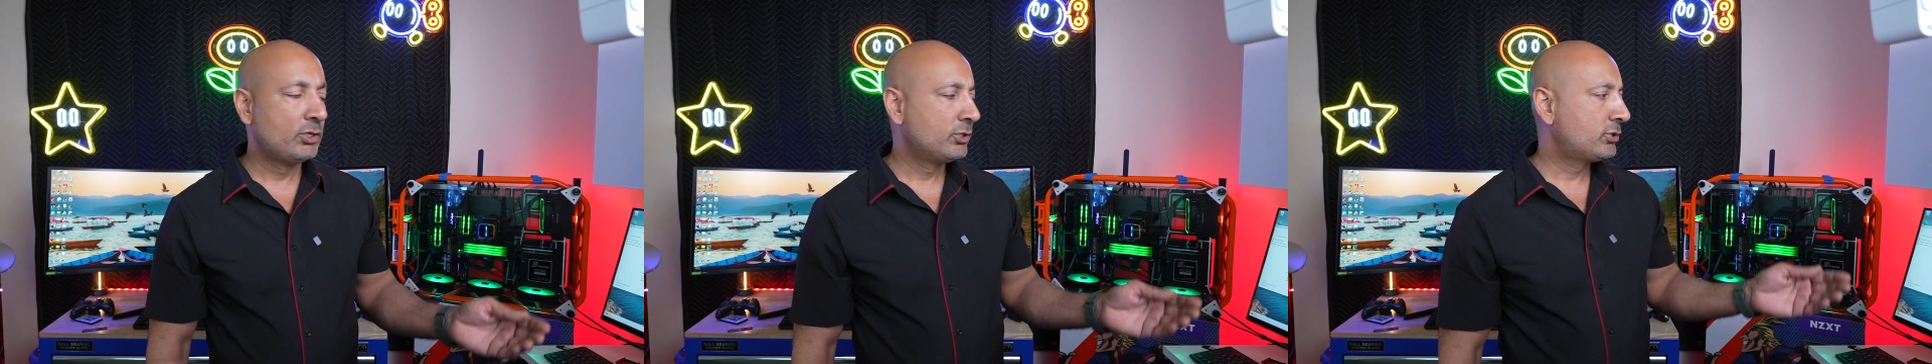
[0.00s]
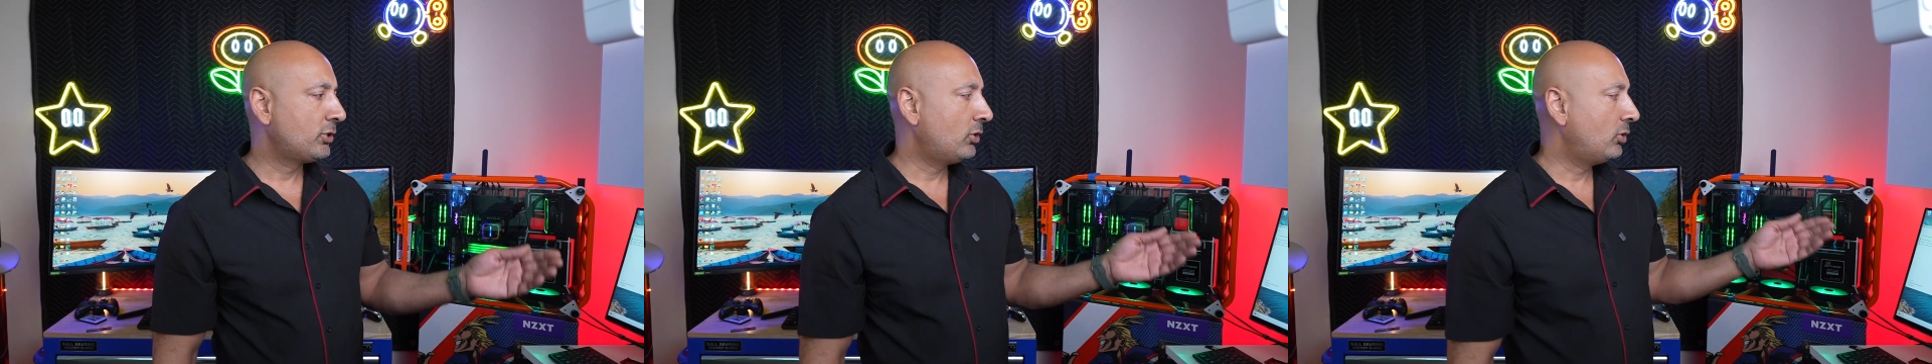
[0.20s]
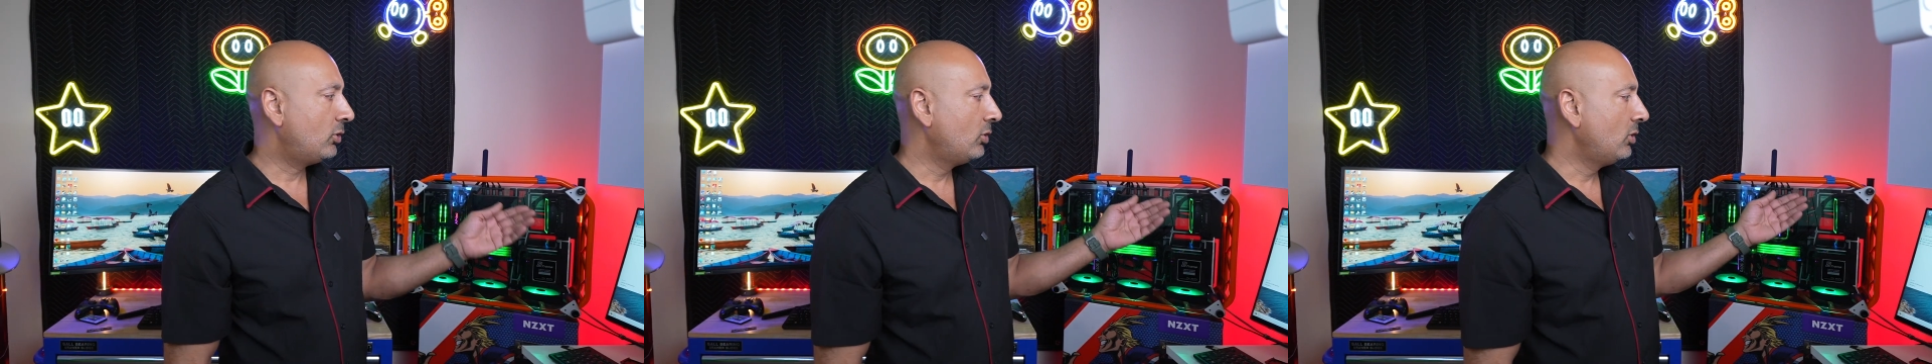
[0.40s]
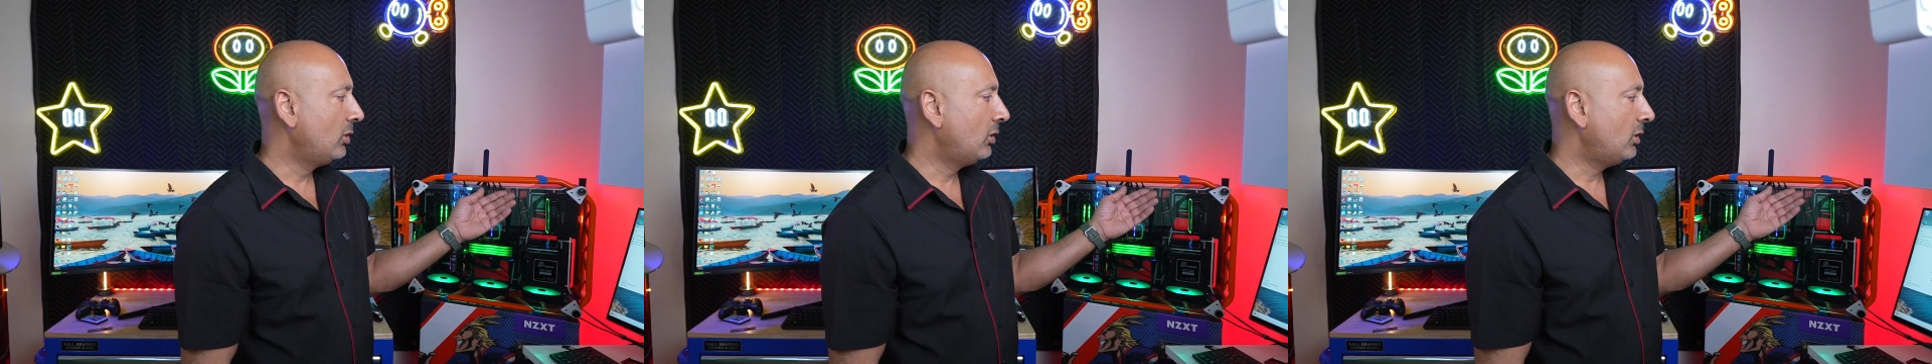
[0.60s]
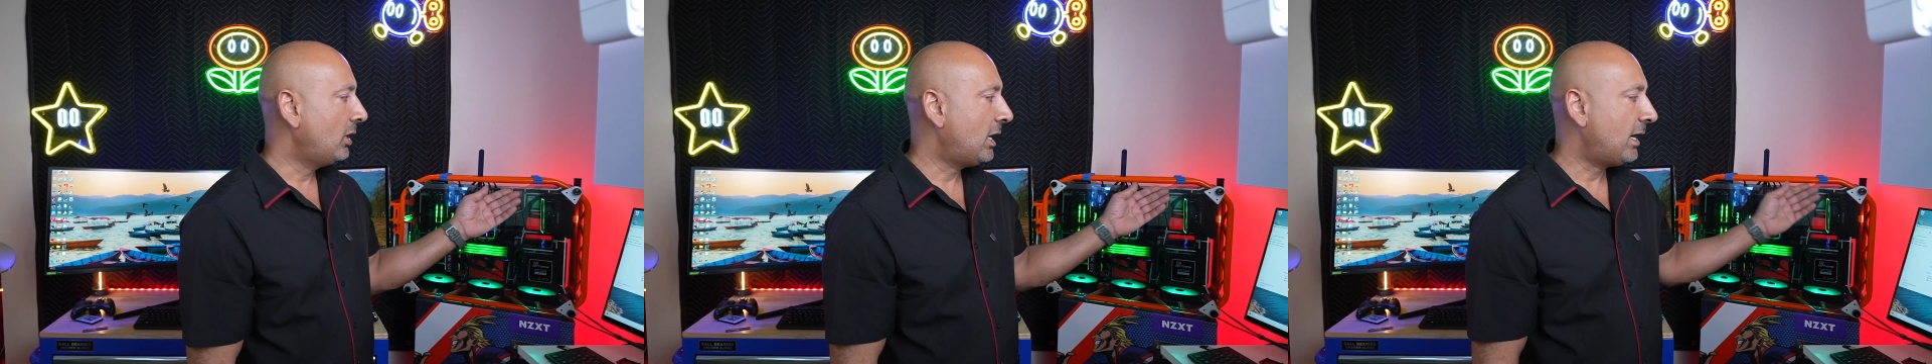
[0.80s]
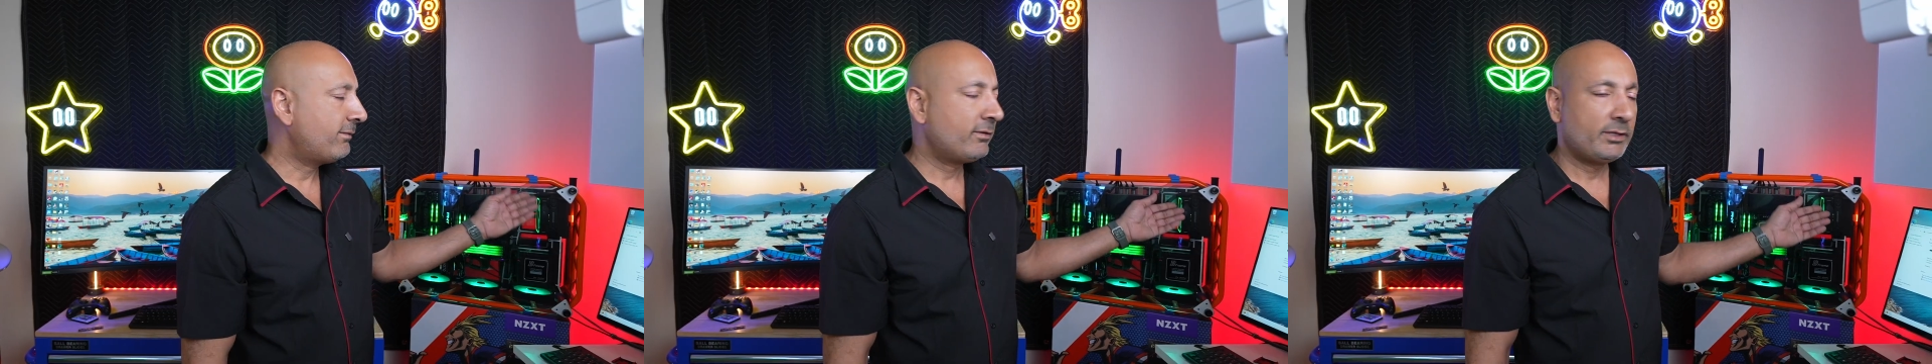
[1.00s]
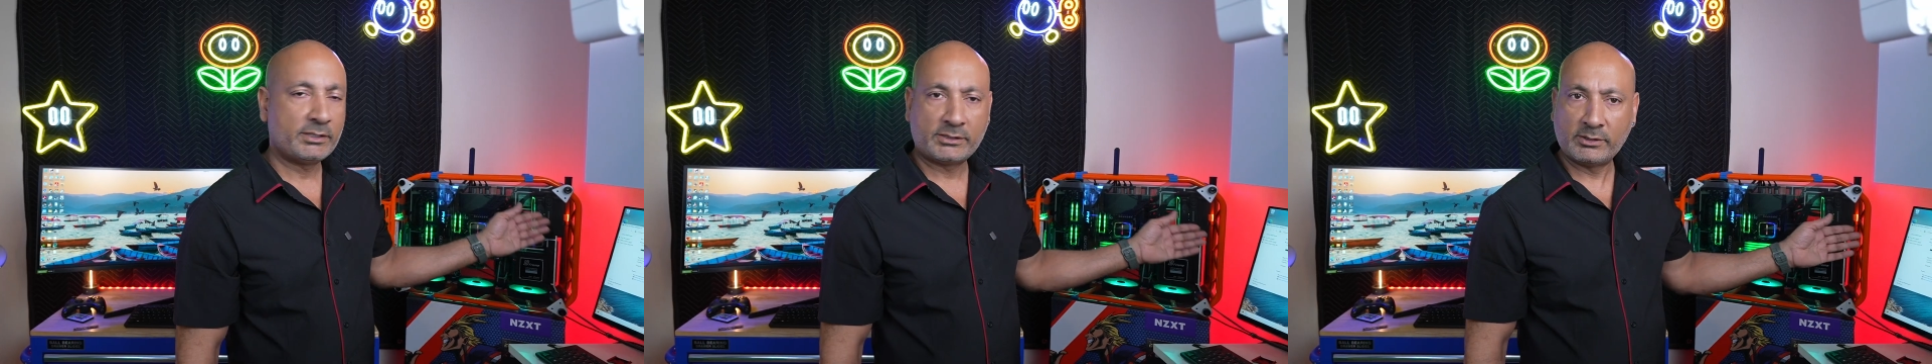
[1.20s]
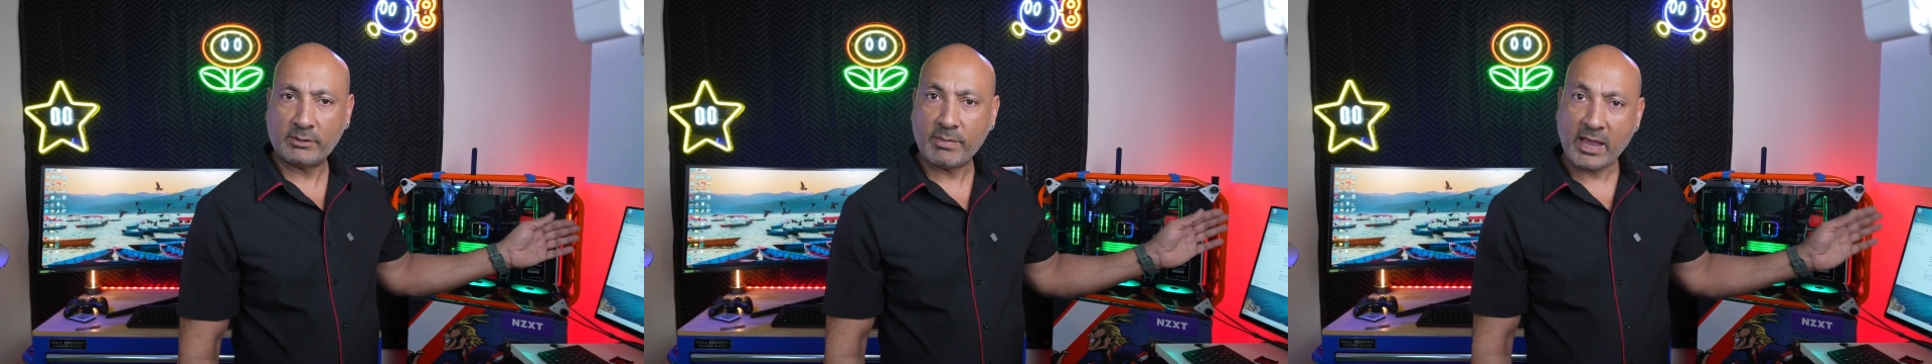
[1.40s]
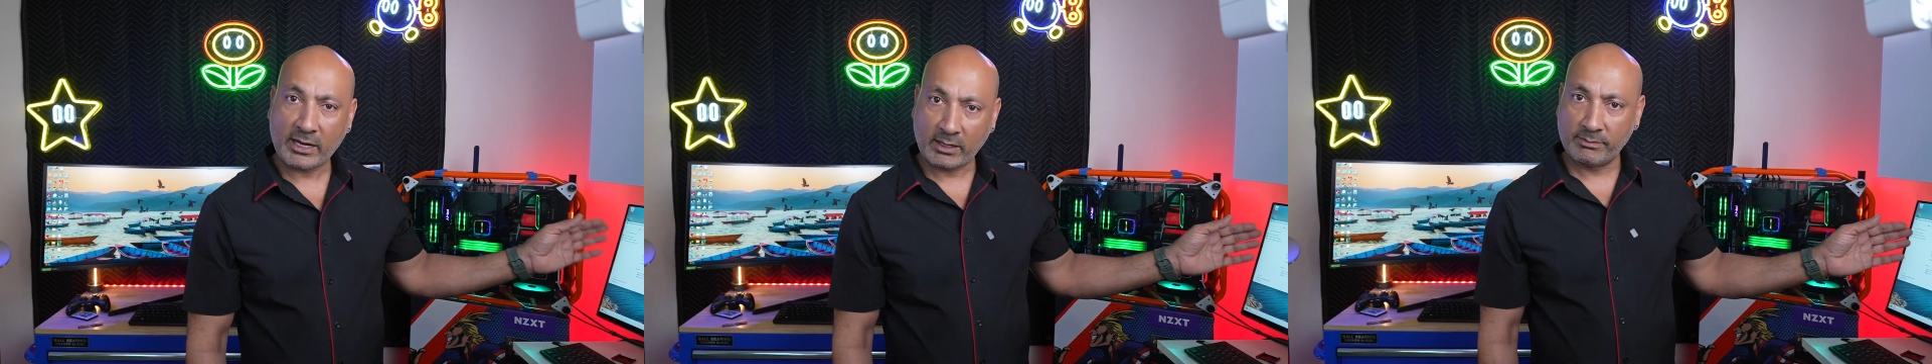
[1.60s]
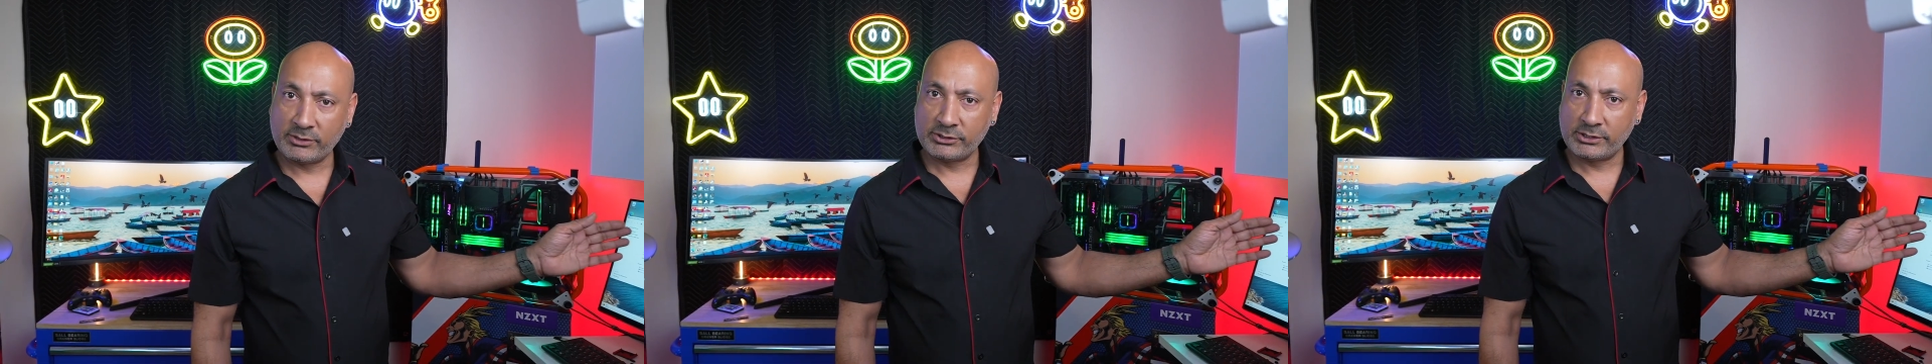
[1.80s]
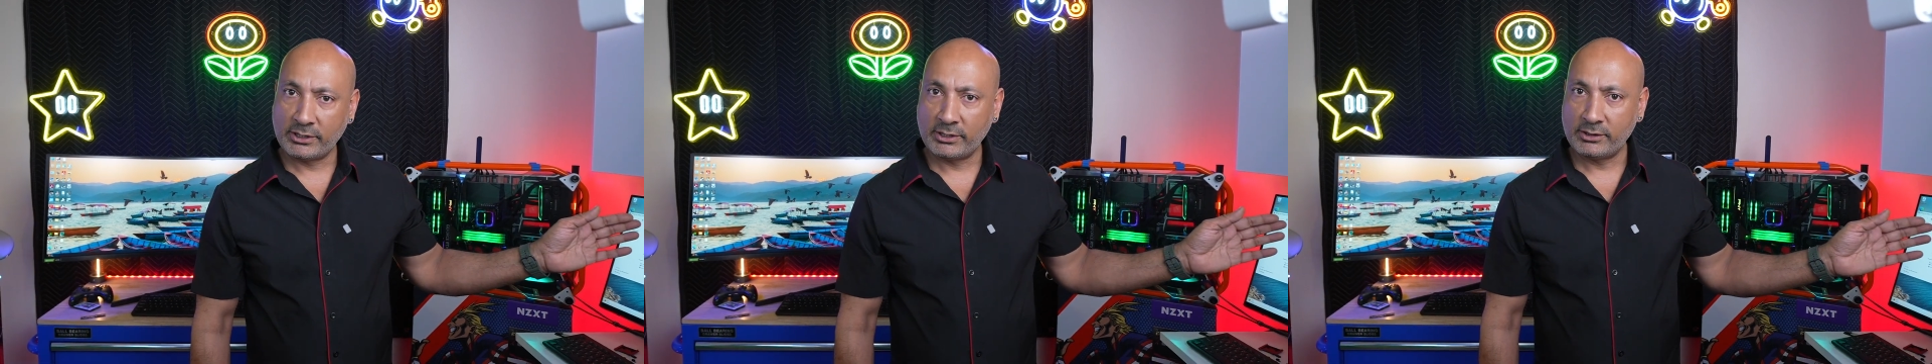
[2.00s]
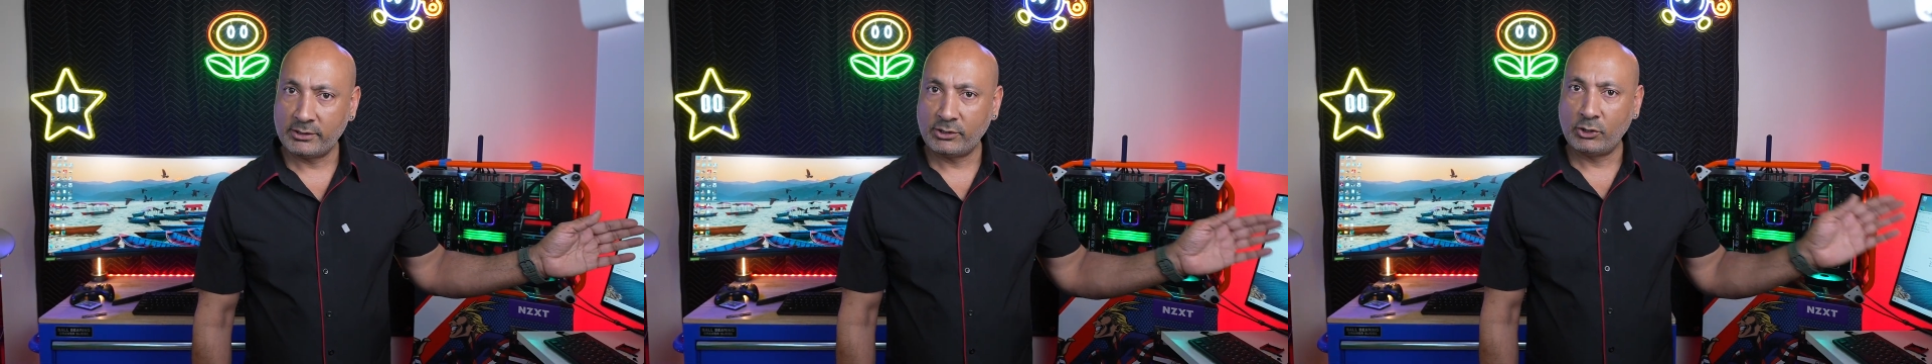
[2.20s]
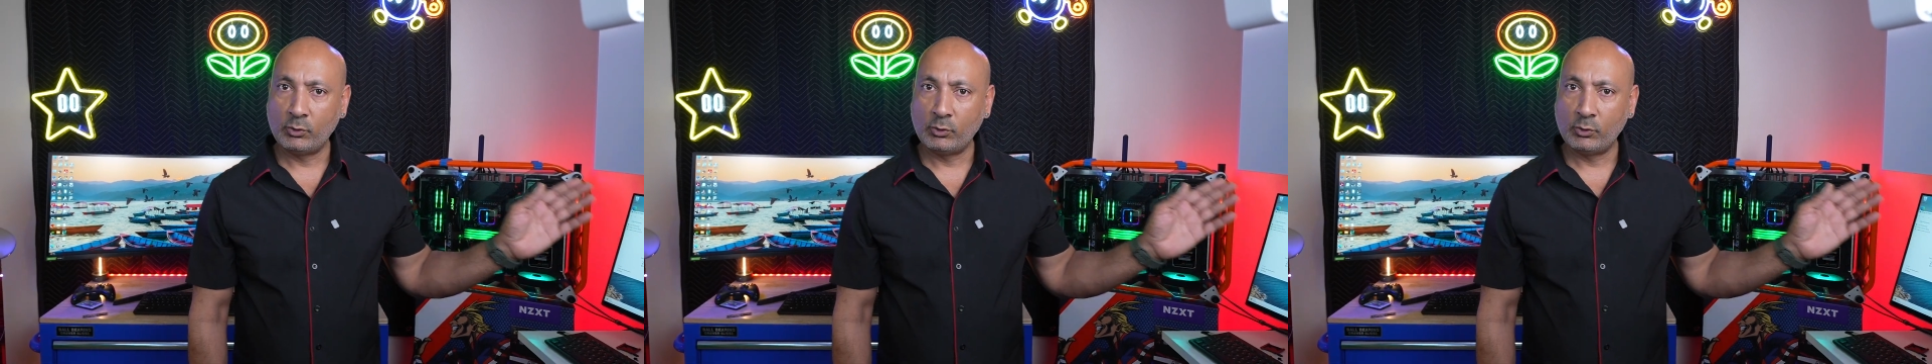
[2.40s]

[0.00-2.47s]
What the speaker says: So after the backup is done,